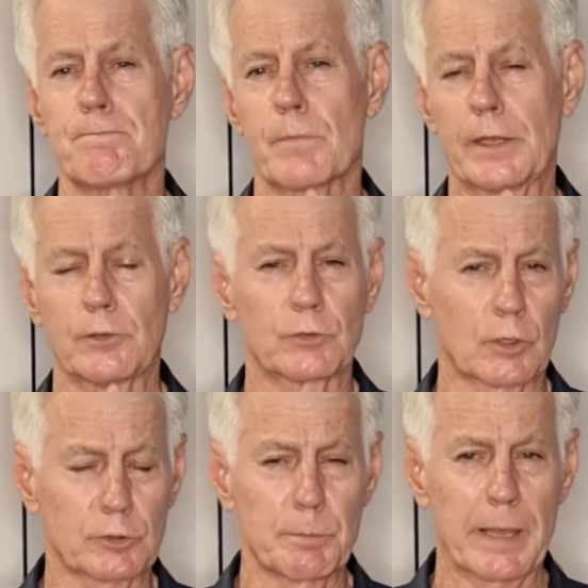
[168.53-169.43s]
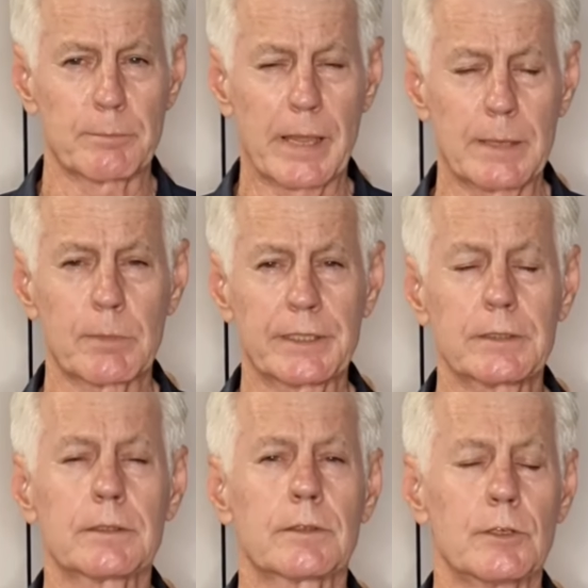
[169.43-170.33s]
that is Dr Matt
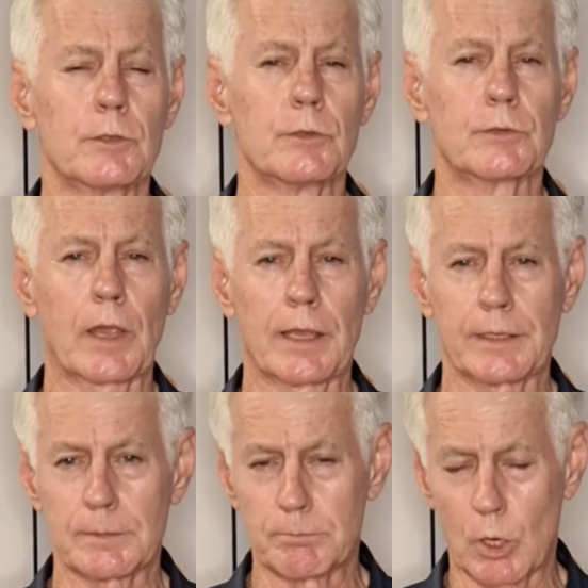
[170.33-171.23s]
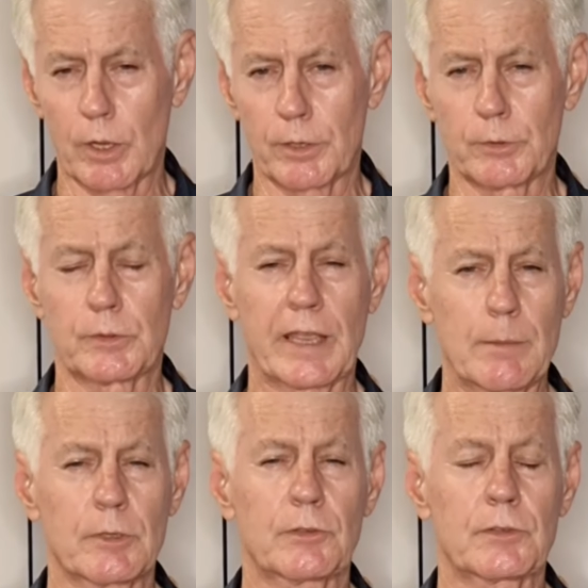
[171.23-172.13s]
Bumbling, who's a
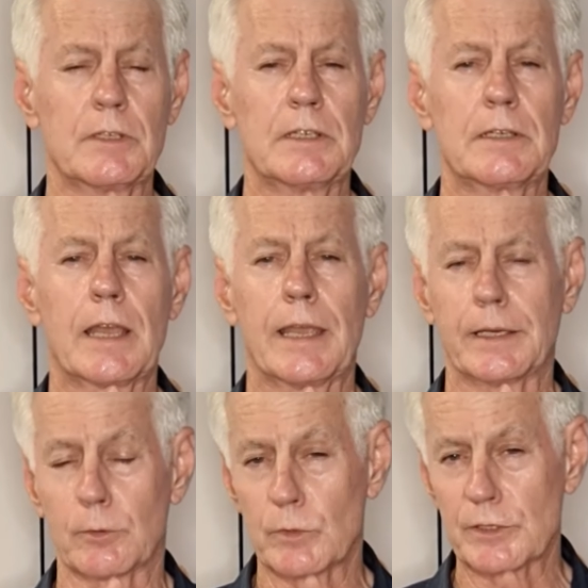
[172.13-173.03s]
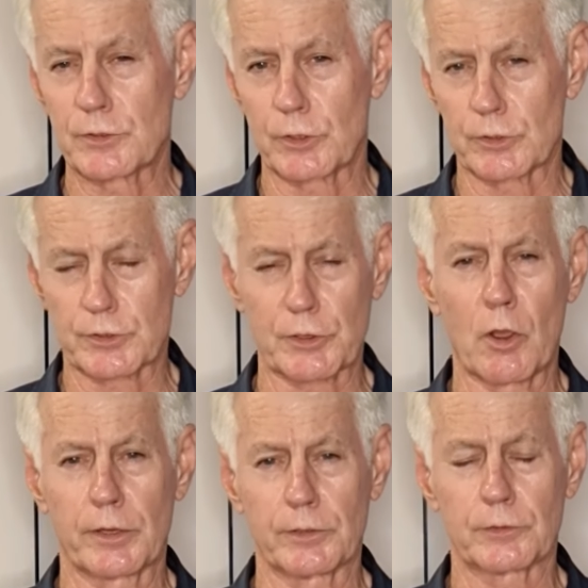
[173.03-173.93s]
biochemist and a research
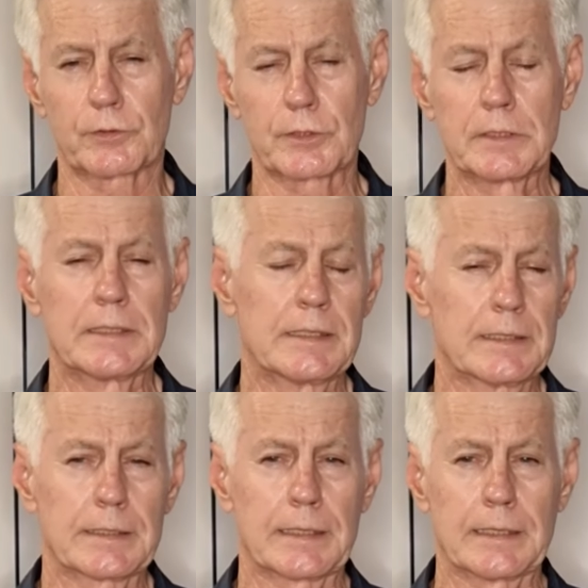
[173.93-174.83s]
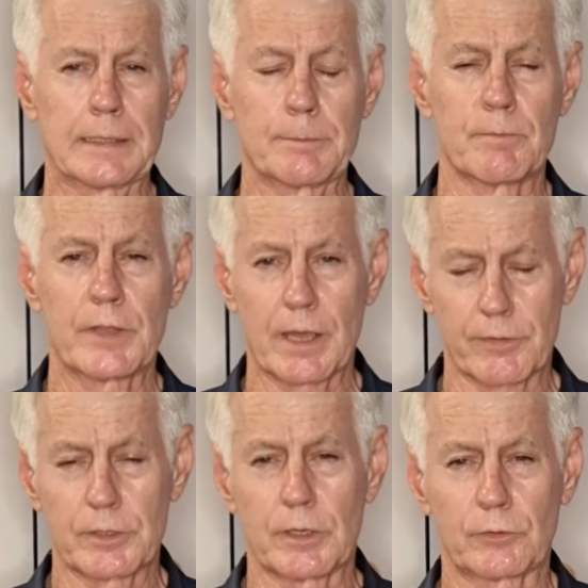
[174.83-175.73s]
scientist. The
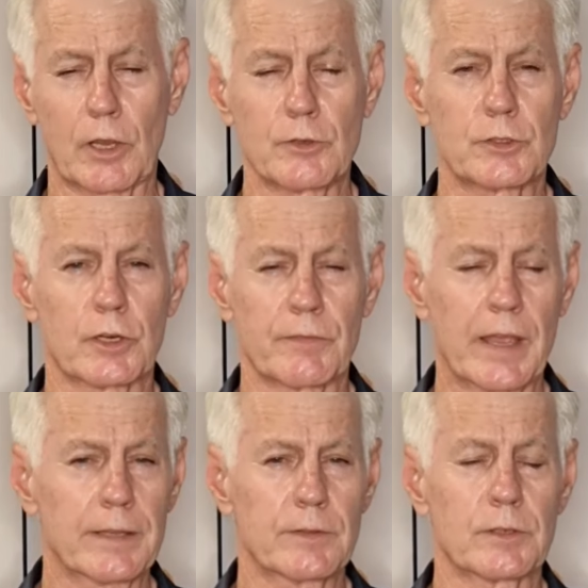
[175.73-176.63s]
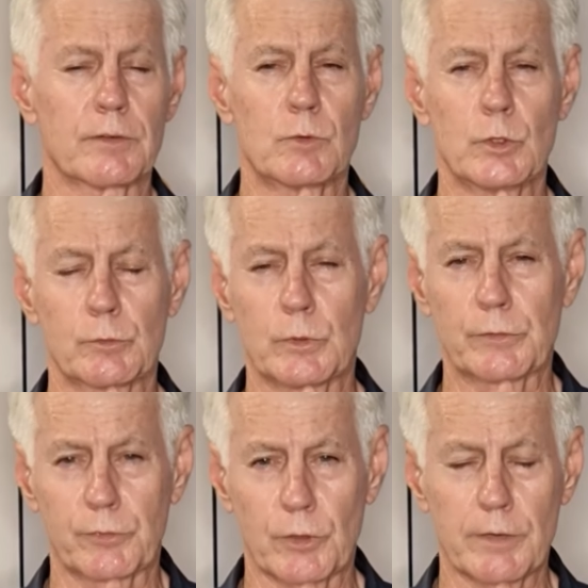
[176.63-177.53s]
other associate I've had that I've worked with
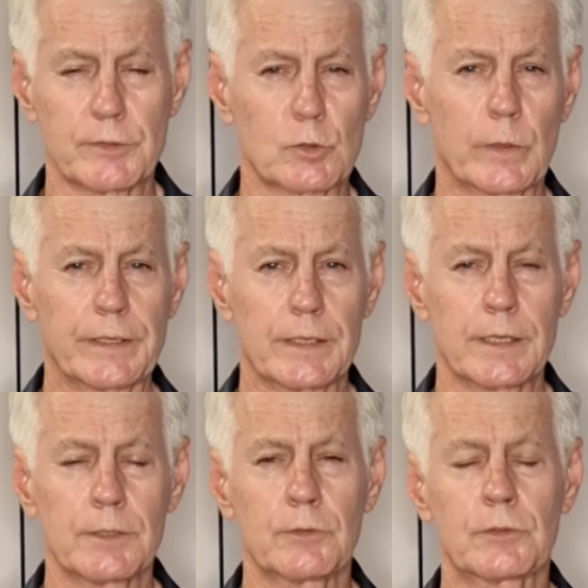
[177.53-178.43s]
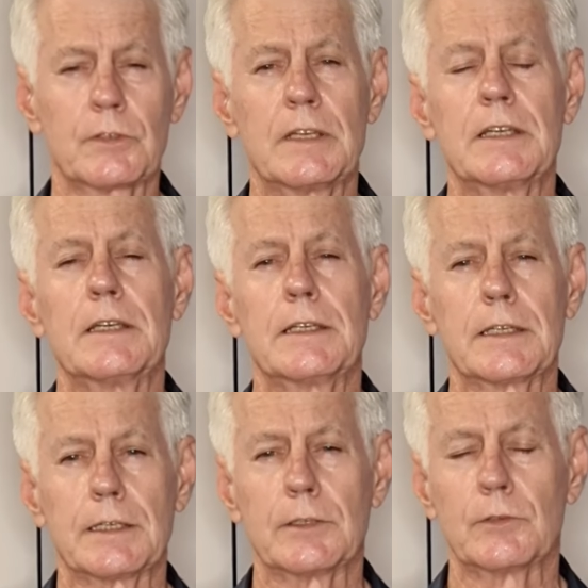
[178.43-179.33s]
for over 20 years
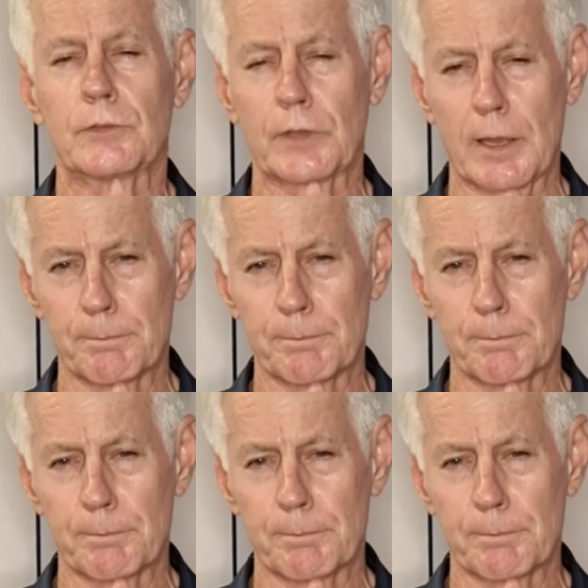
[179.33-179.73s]
is